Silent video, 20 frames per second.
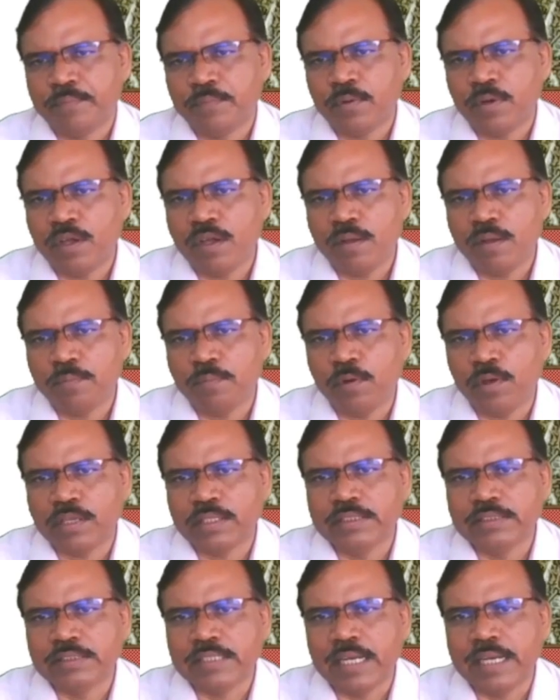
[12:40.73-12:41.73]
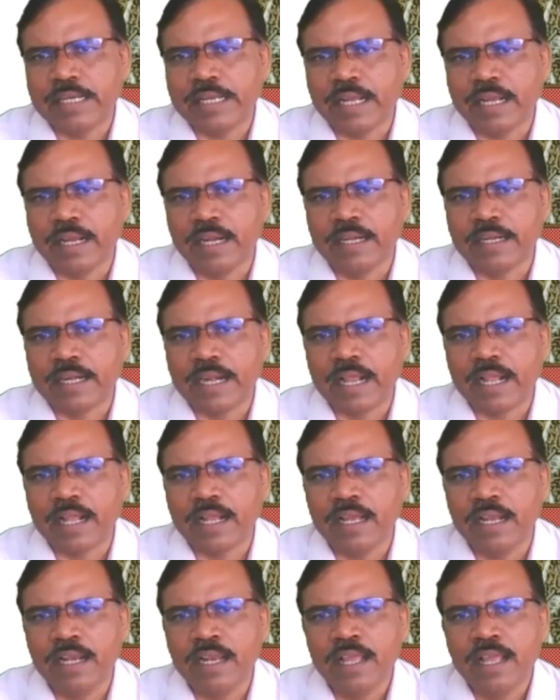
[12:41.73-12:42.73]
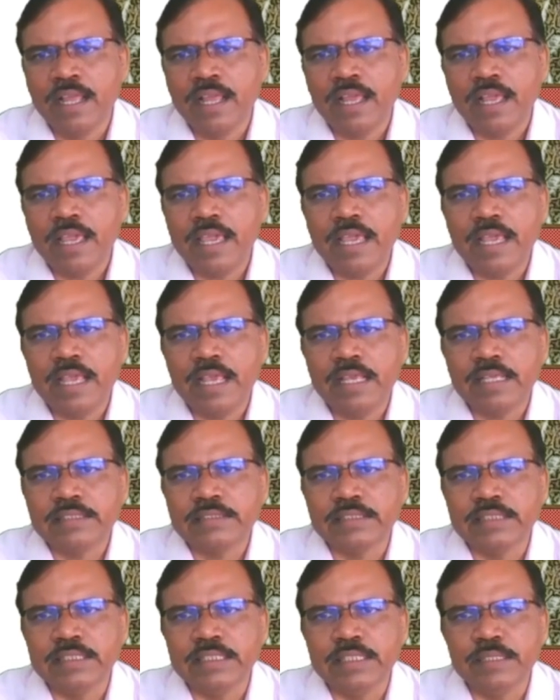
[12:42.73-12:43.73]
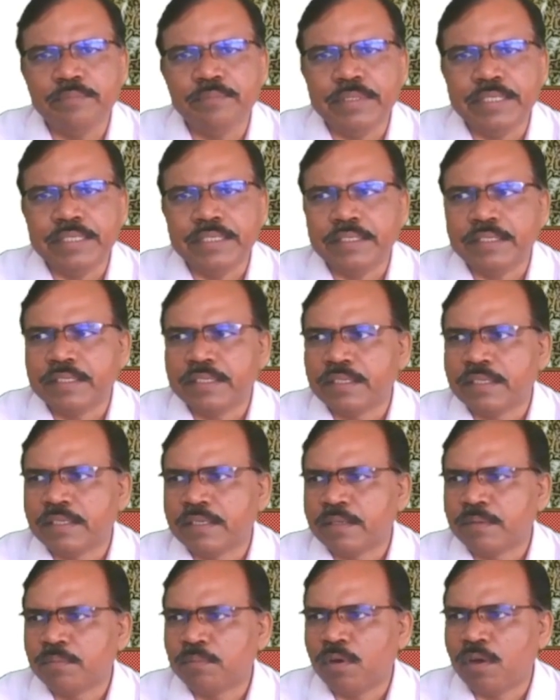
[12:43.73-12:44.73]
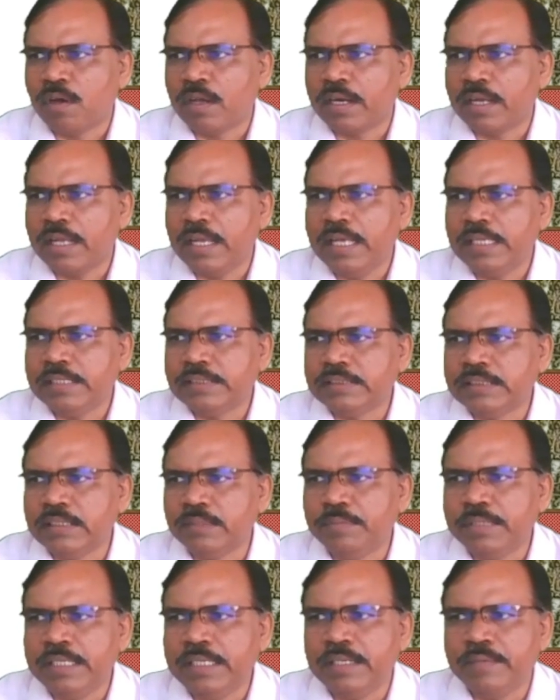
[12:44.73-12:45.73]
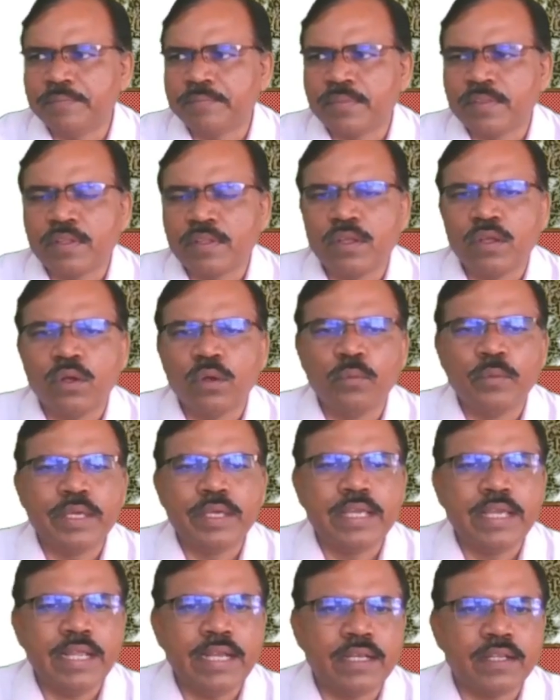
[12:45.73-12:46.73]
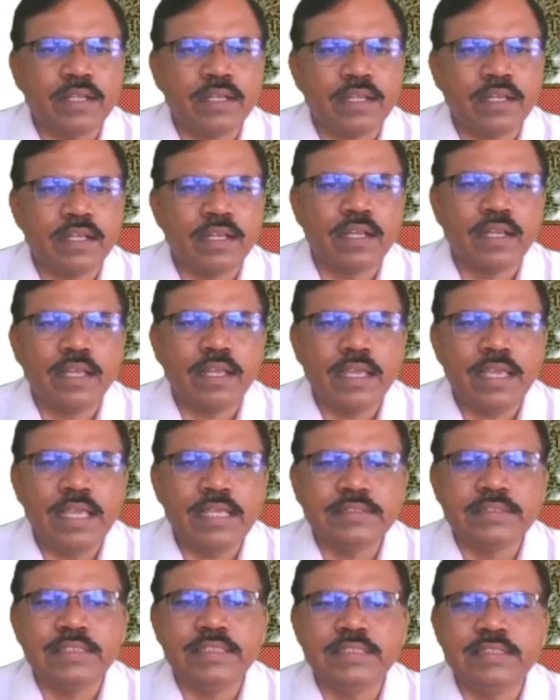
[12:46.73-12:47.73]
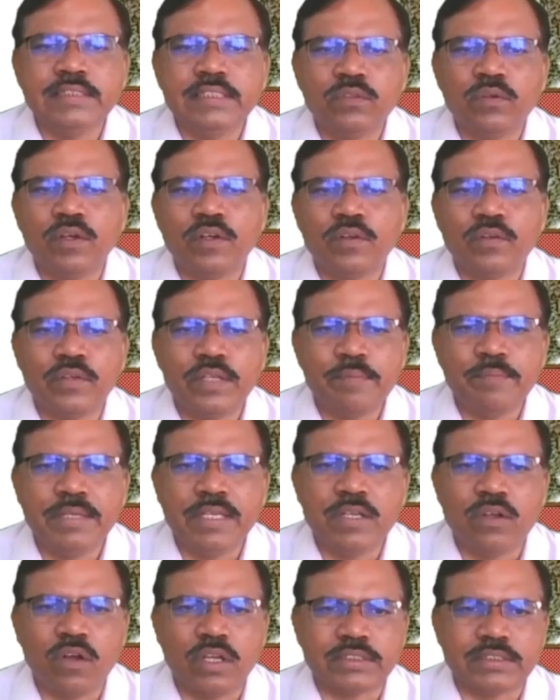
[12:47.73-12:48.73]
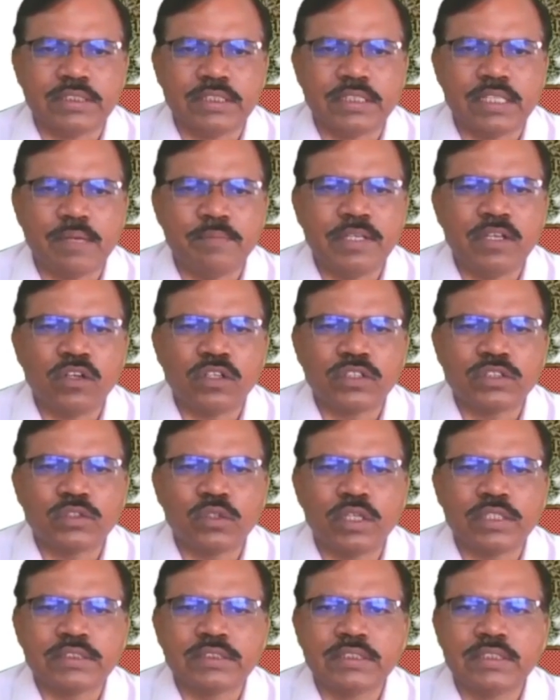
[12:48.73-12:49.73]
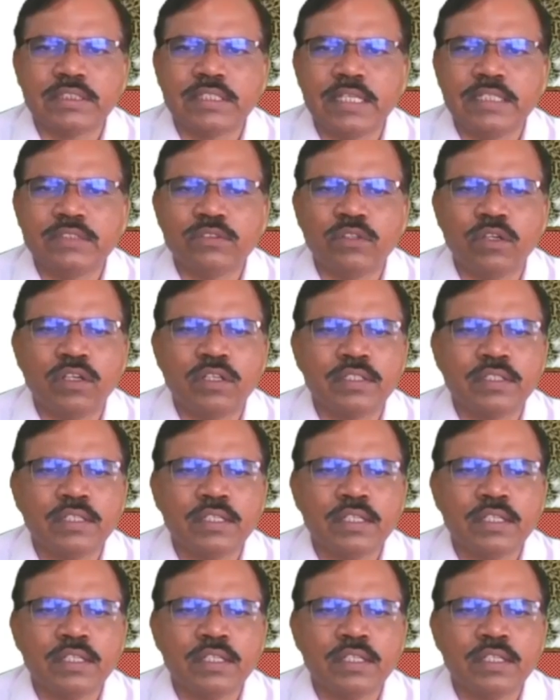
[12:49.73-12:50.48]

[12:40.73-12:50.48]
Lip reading: For this right angle triangle ACB, for ACB we get AC is equal to AB cos theta, because cos theta is what?